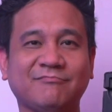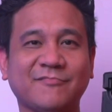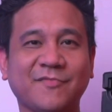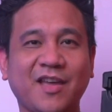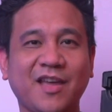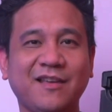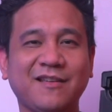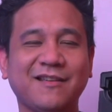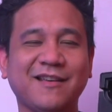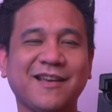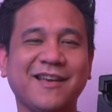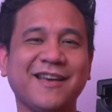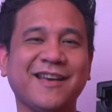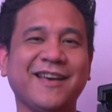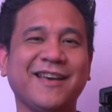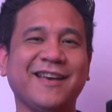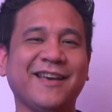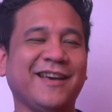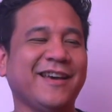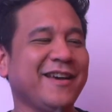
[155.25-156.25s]
Okay.
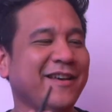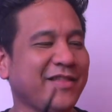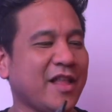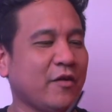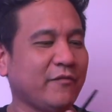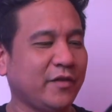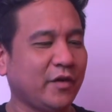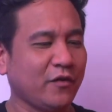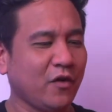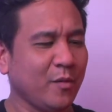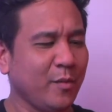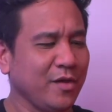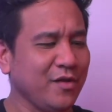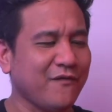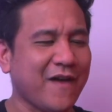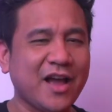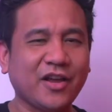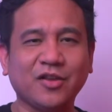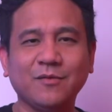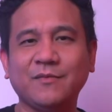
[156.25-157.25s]
Now, the robot
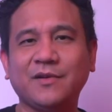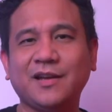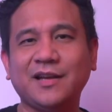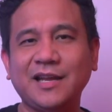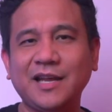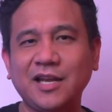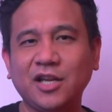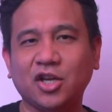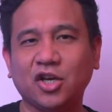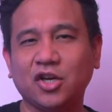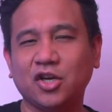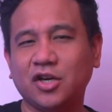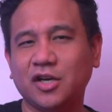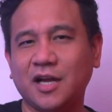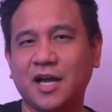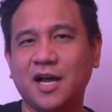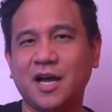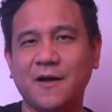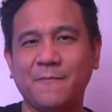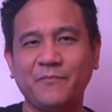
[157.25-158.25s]
vacuum
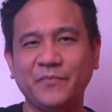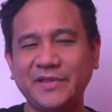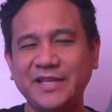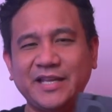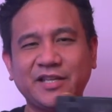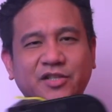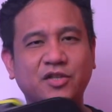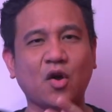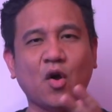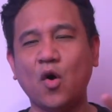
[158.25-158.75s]
cleaner needs